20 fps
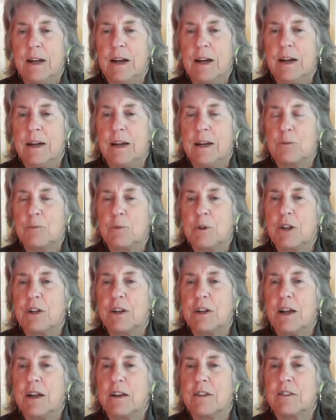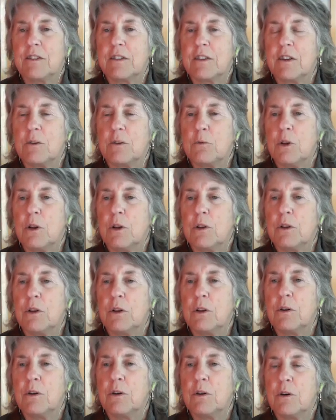And we could ask, well,
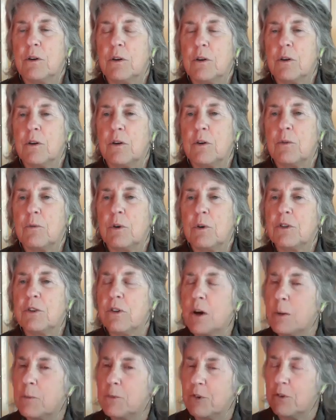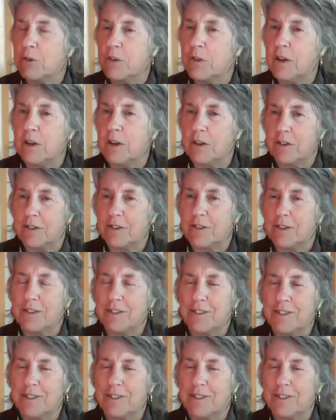what times are these?